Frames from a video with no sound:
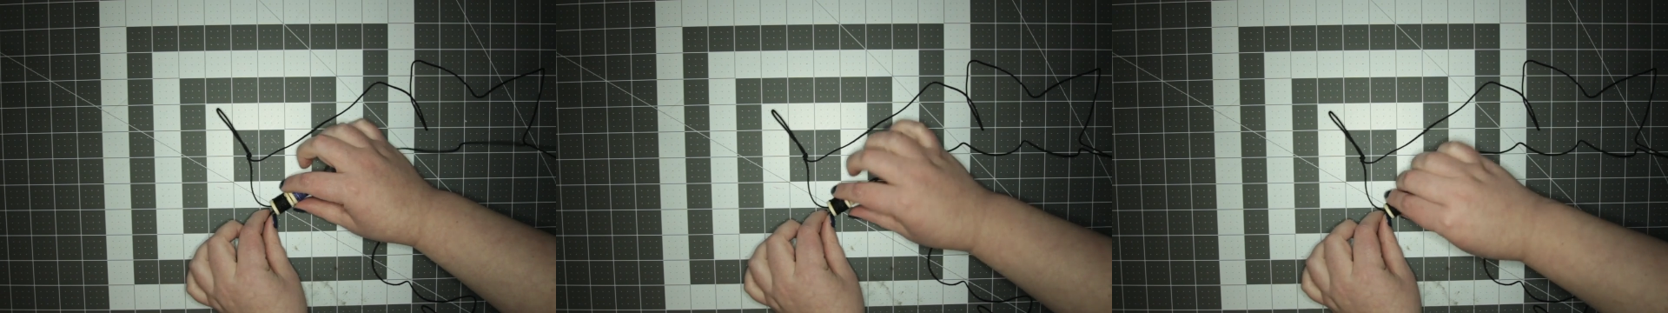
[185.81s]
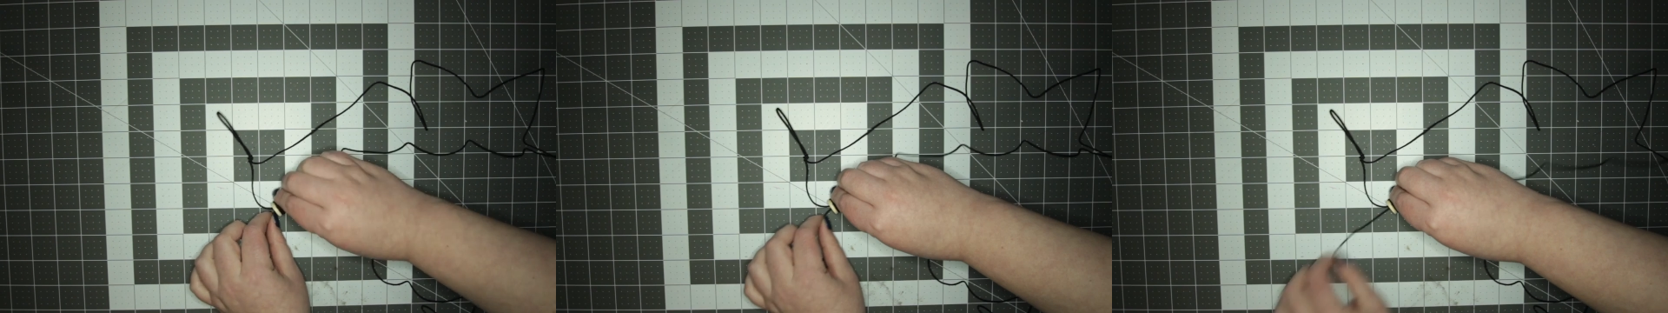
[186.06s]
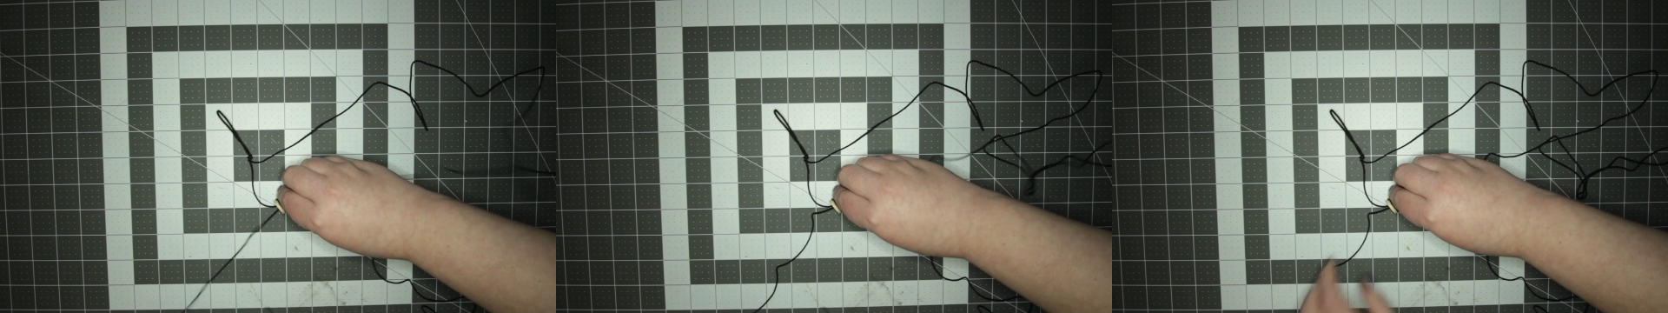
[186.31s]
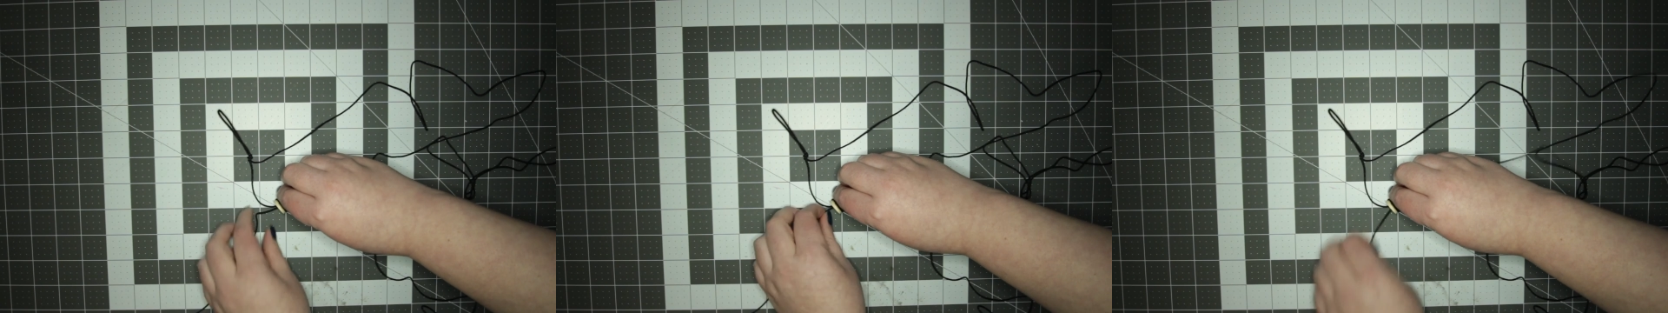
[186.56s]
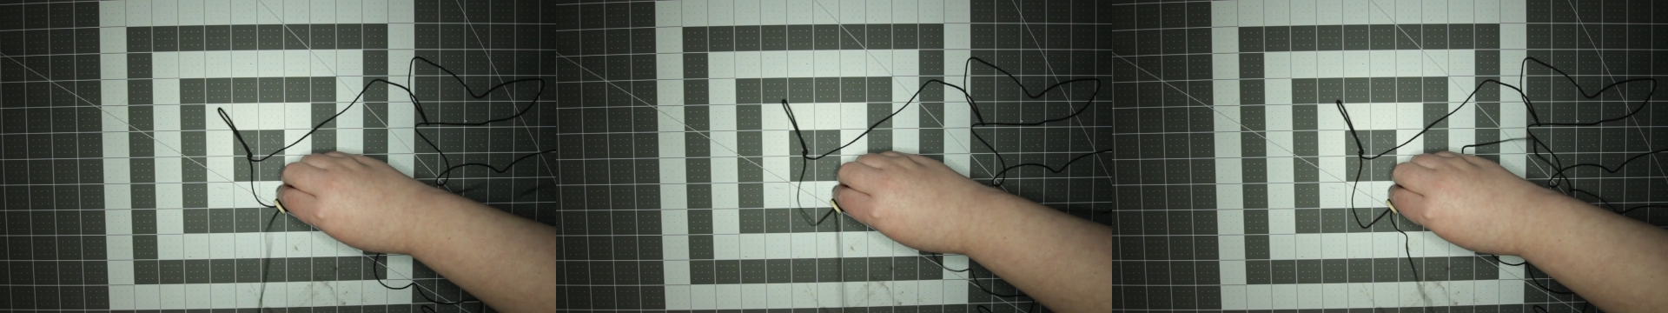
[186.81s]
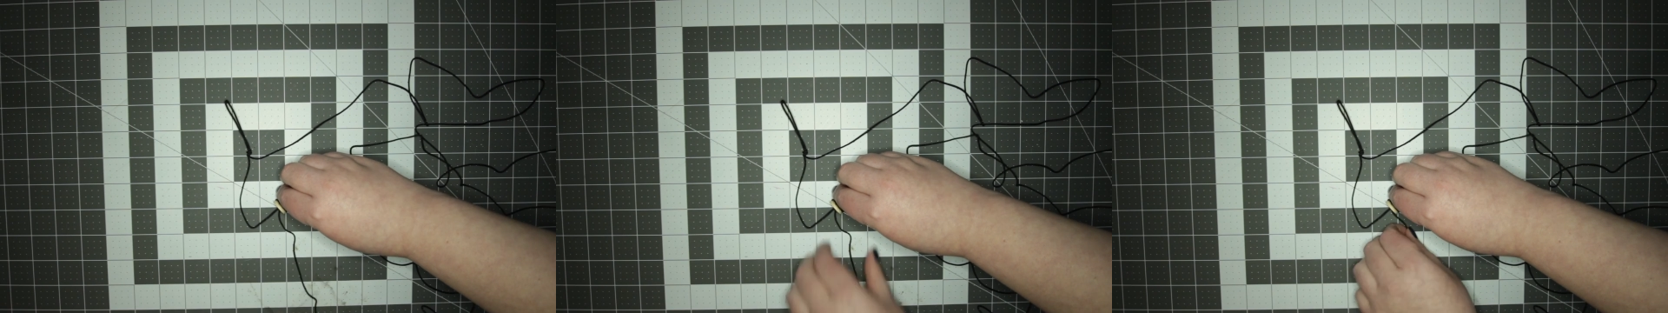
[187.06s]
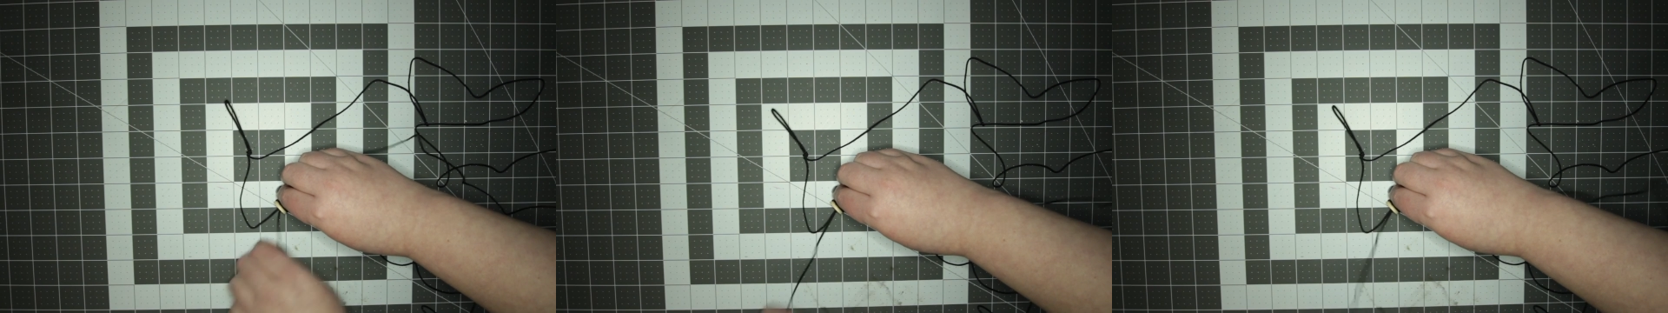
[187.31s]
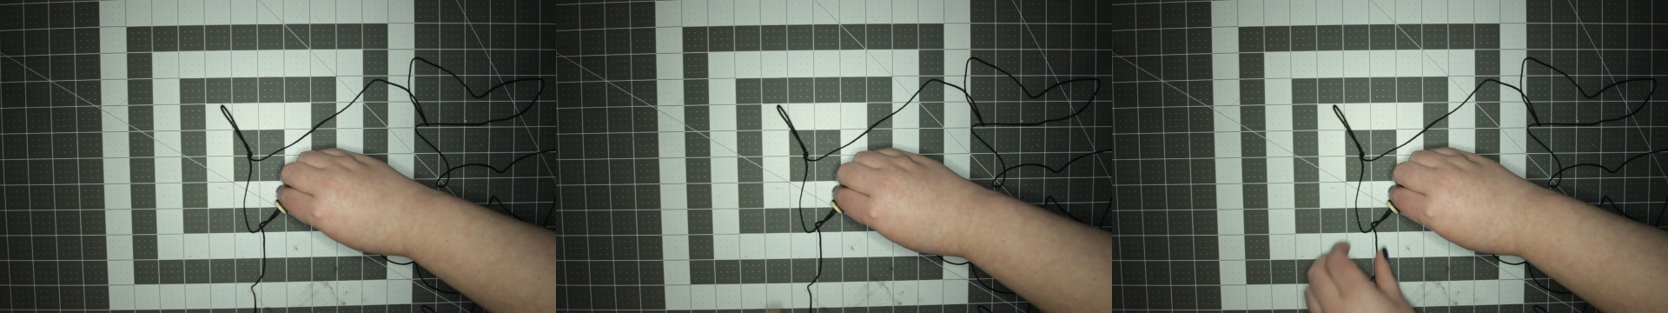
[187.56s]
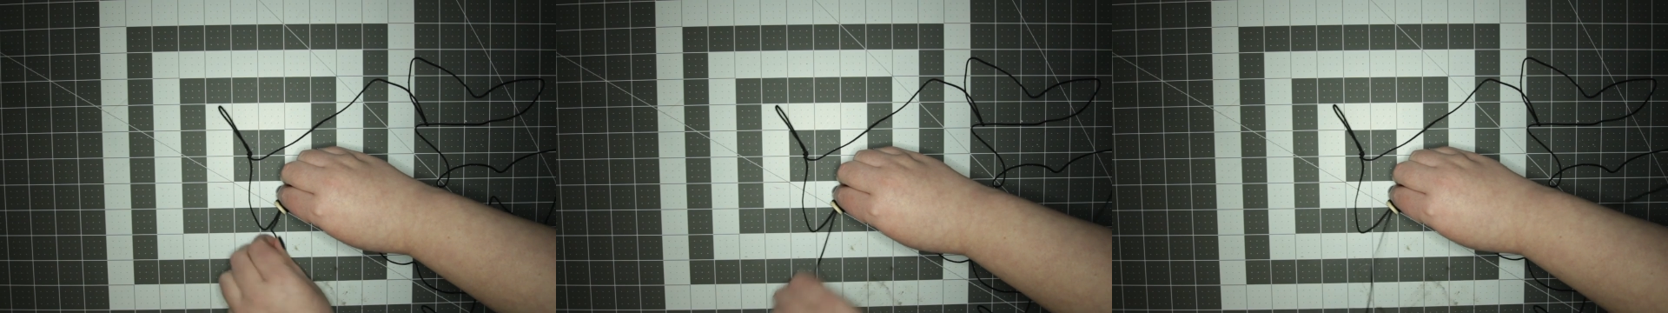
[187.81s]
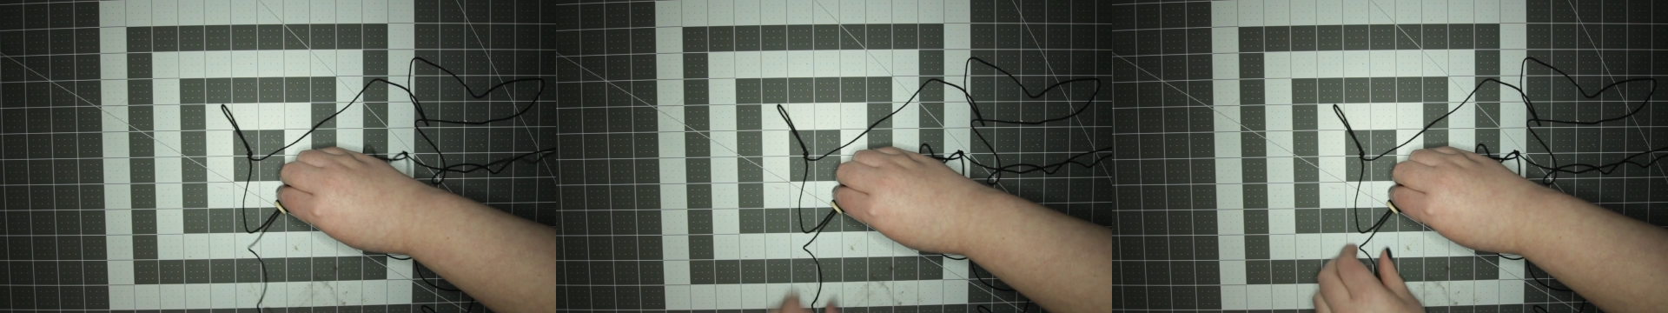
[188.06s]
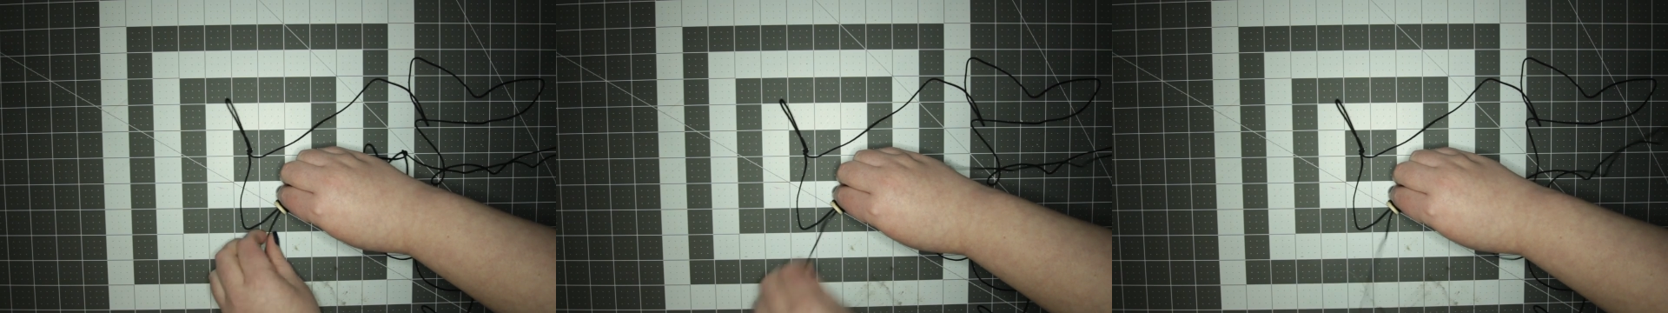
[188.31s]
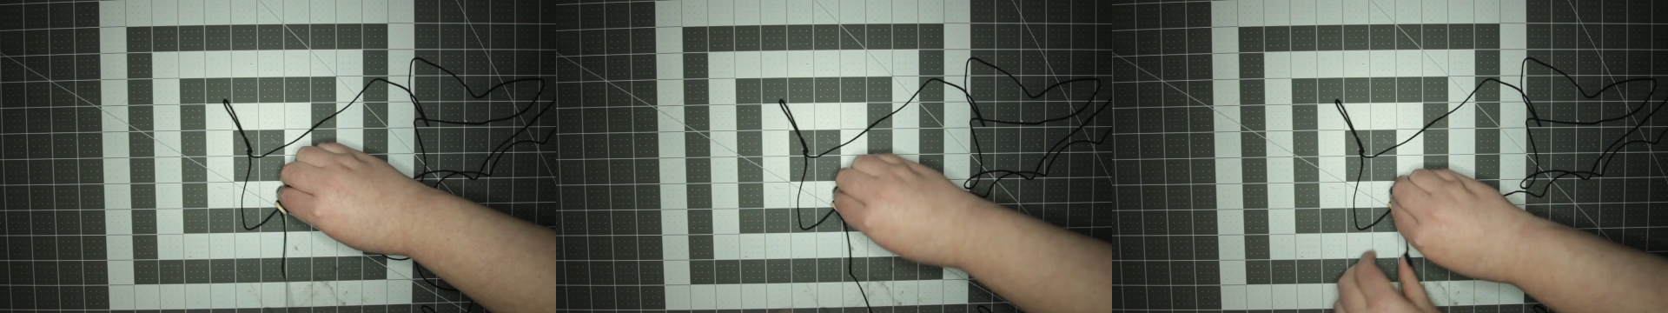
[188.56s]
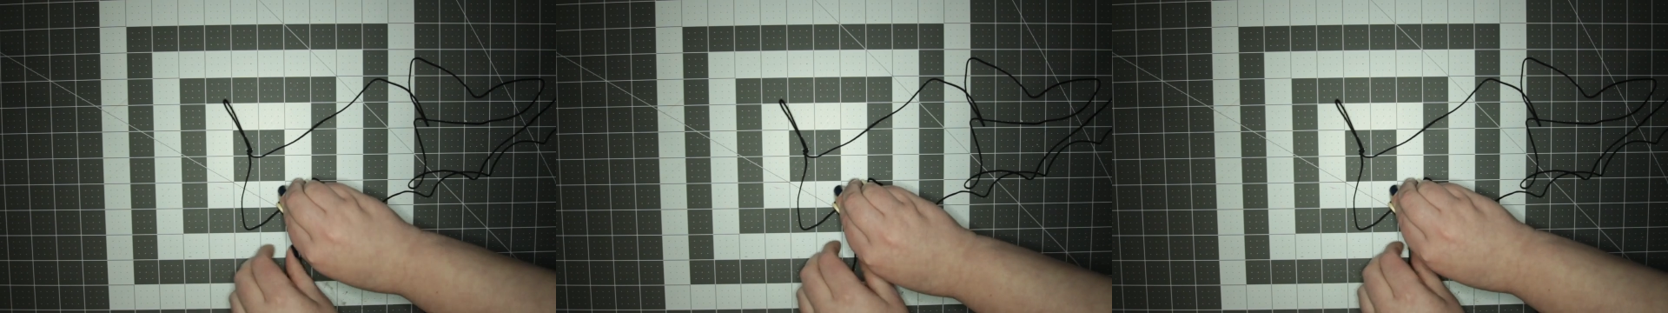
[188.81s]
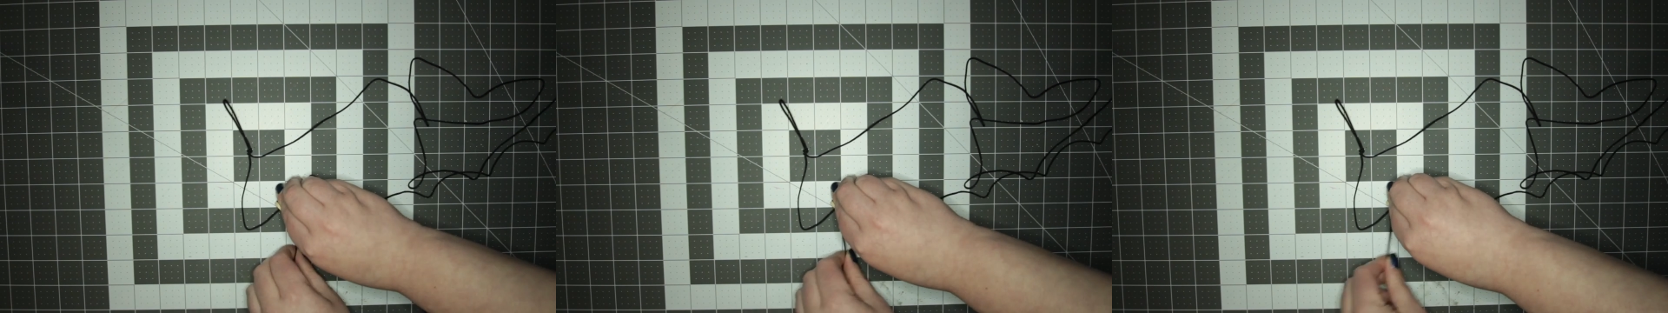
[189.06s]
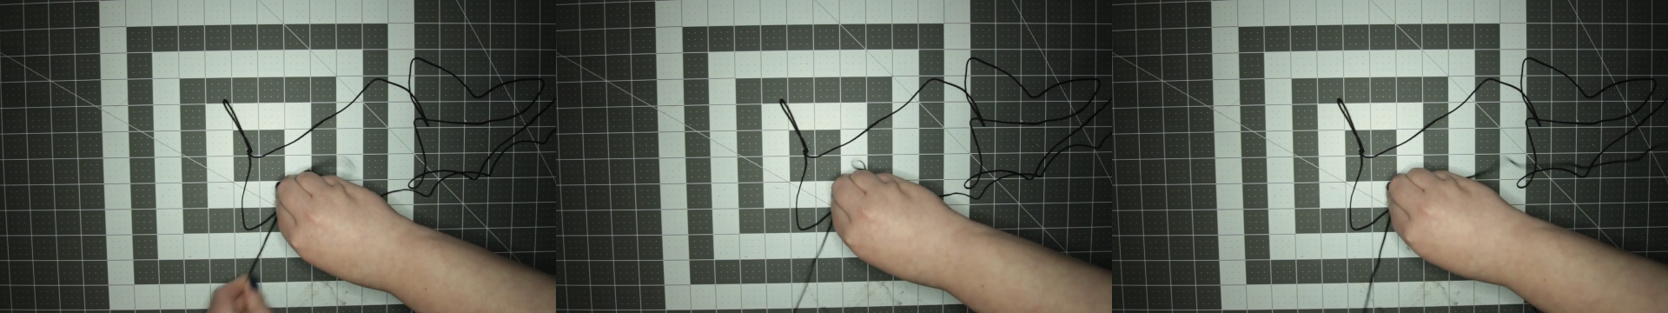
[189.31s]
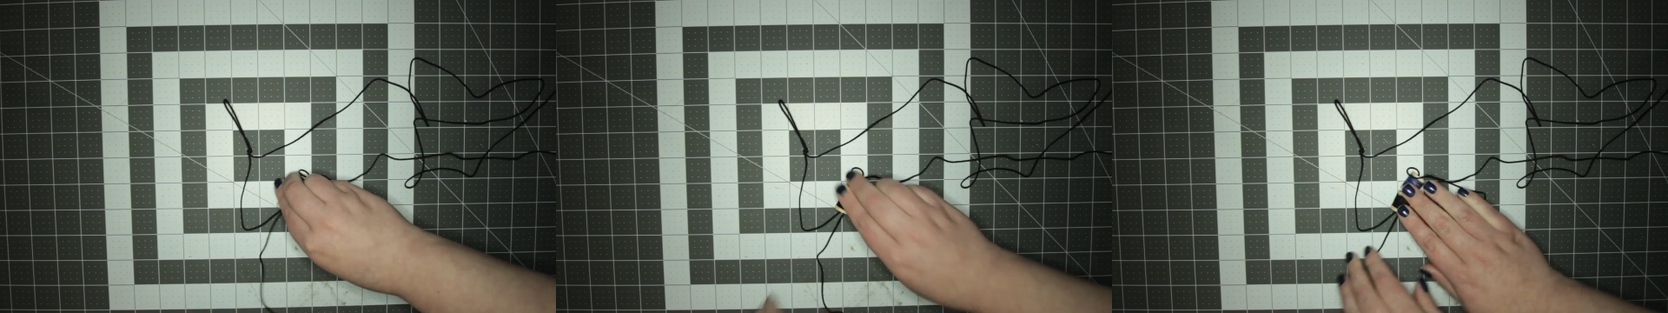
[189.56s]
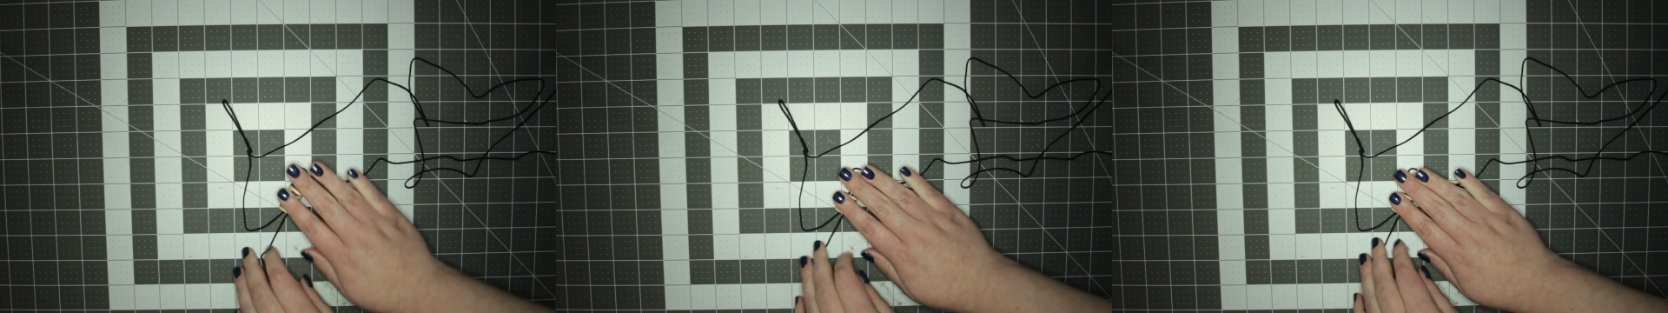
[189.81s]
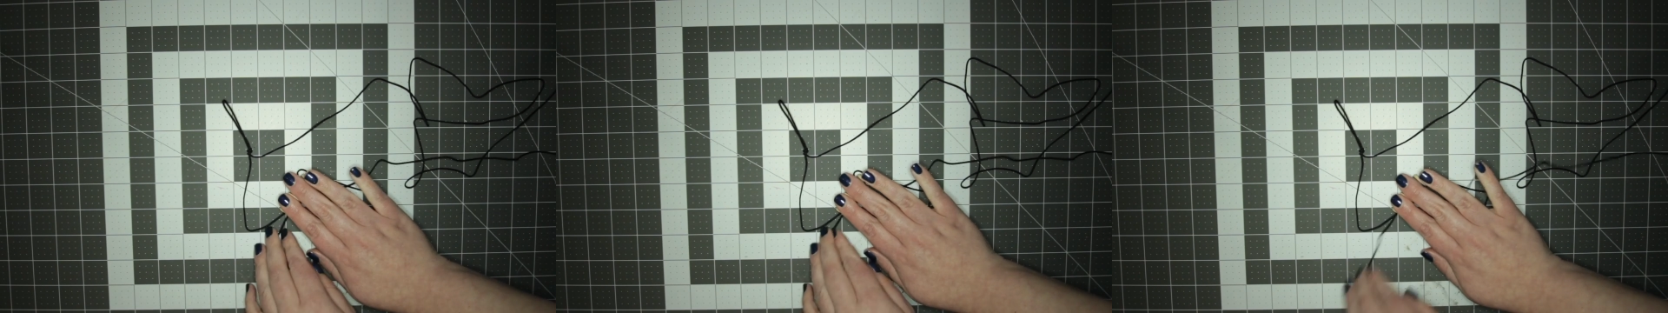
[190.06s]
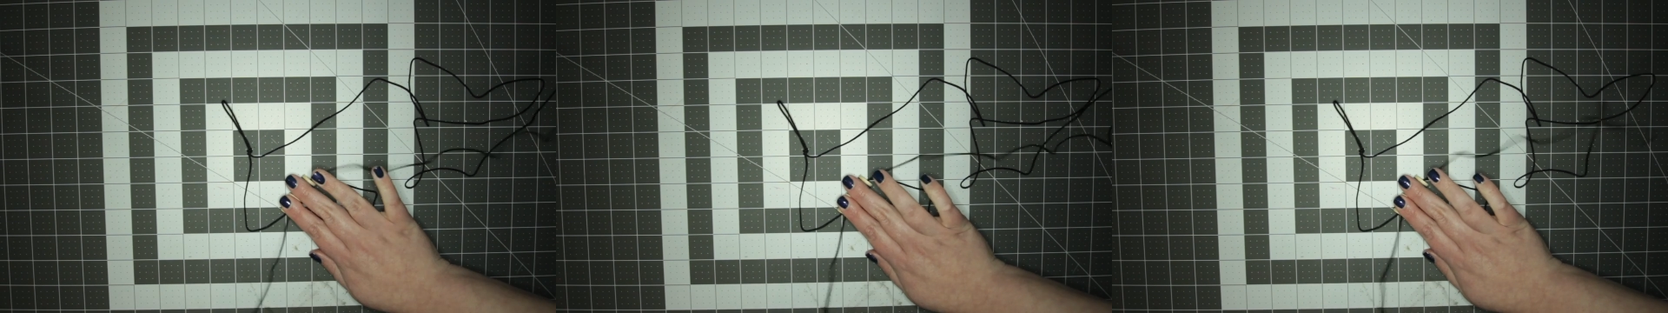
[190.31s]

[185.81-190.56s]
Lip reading: [unreadable: no face in view]